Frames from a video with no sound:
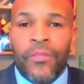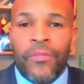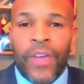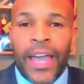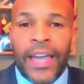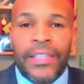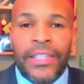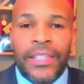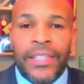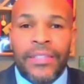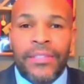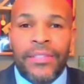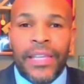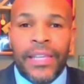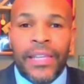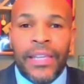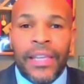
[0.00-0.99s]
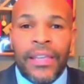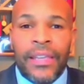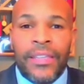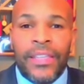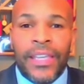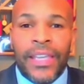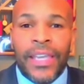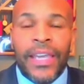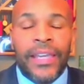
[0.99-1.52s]
The fact is that
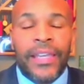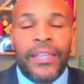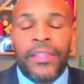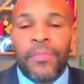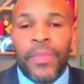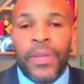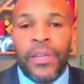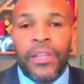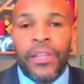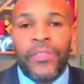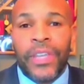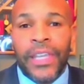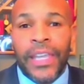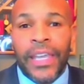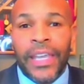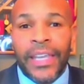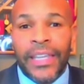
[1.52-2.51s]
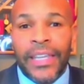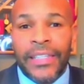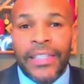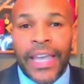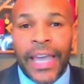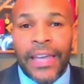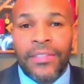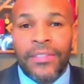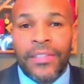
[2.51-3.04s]
you can't get the pill if you can't get a
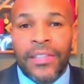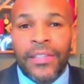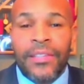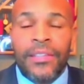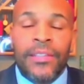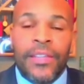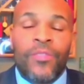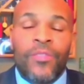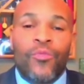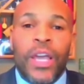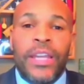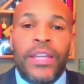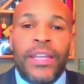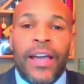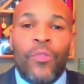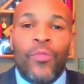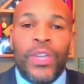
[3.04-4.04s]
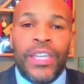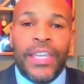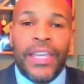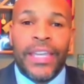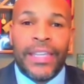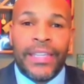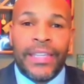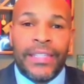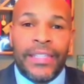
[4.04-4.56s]
test. And right now we
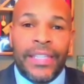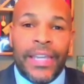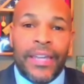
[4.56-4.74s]
can't get a